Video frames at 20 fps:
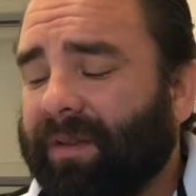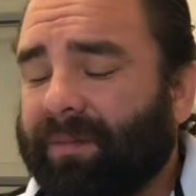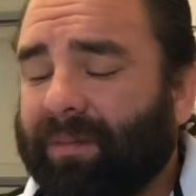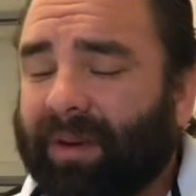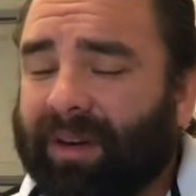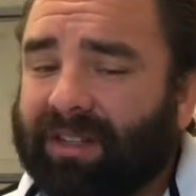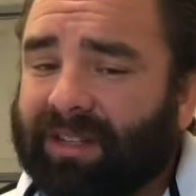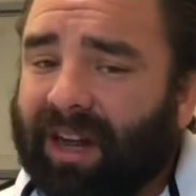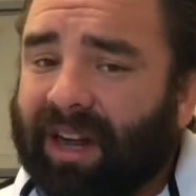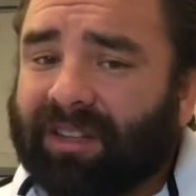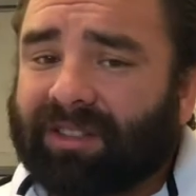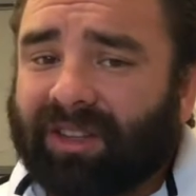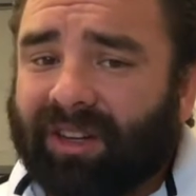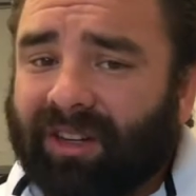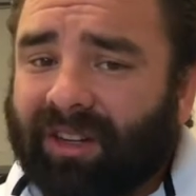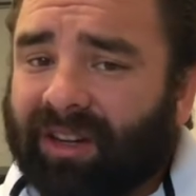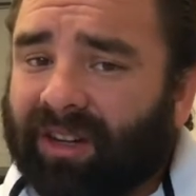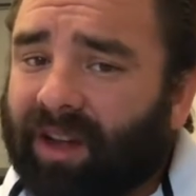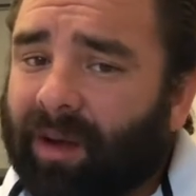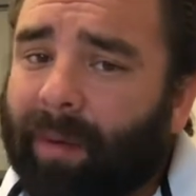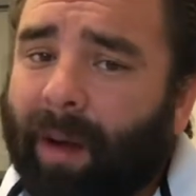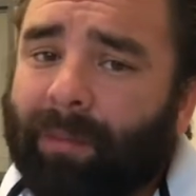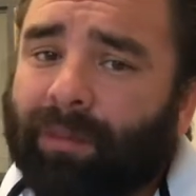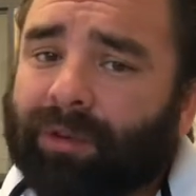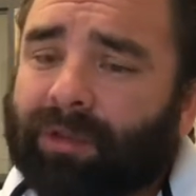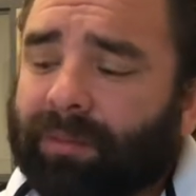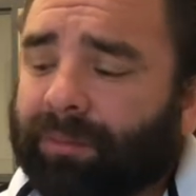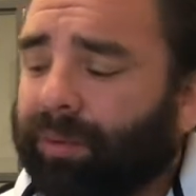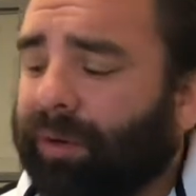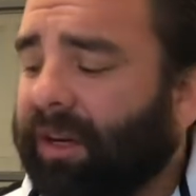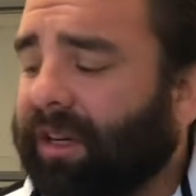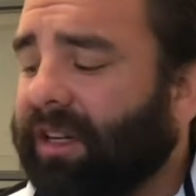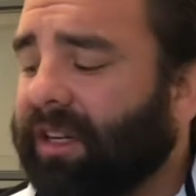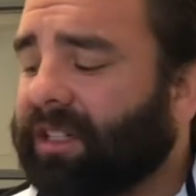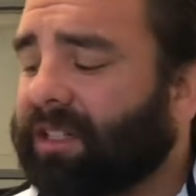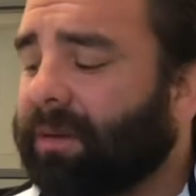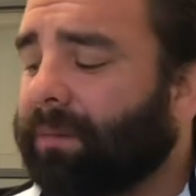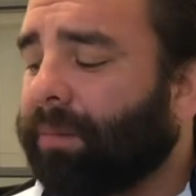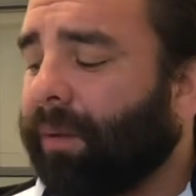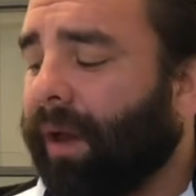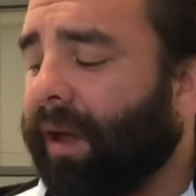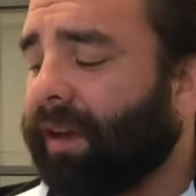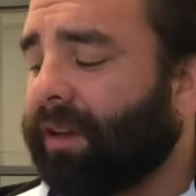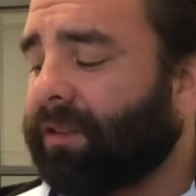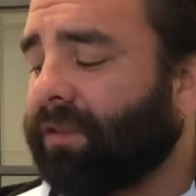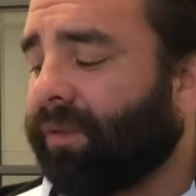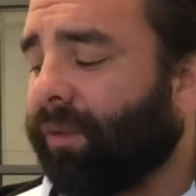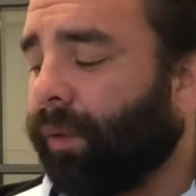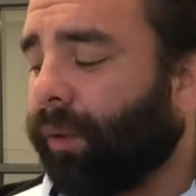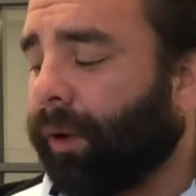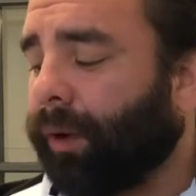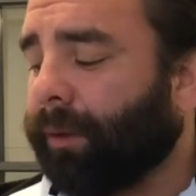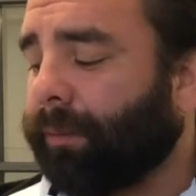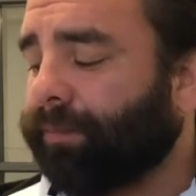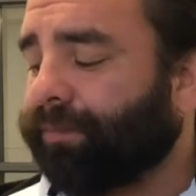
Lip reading: But he's actually going to come up with some pretty decent plans for it.